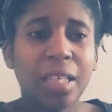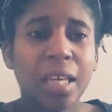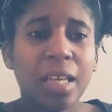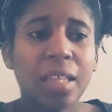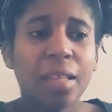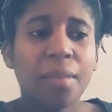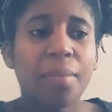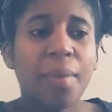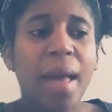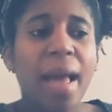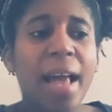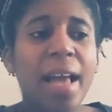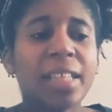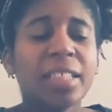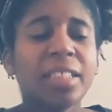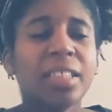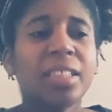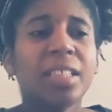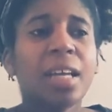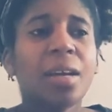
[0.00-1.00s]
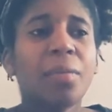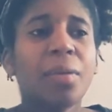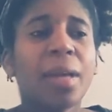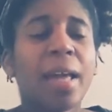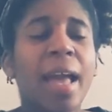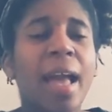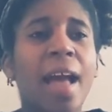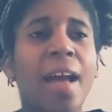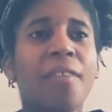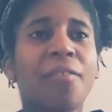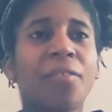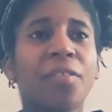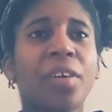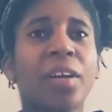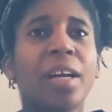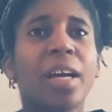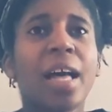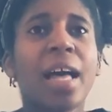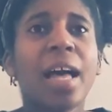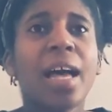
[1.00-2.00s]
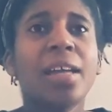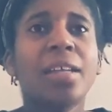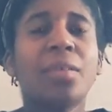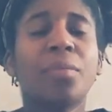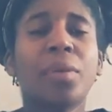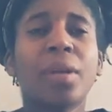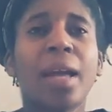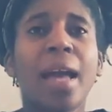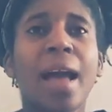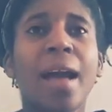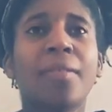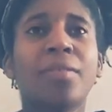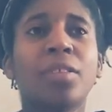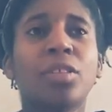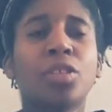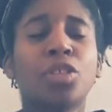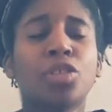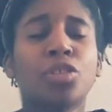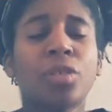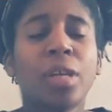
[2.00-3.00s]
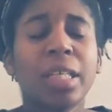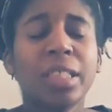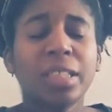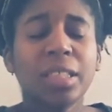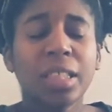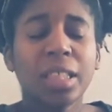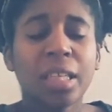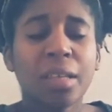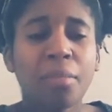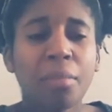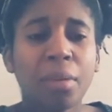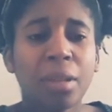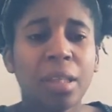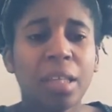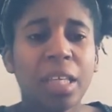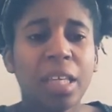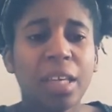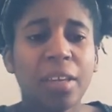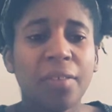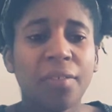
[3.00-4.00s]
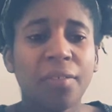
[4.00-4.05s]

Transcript: The passion that we have for God, that we have to trust in and believe.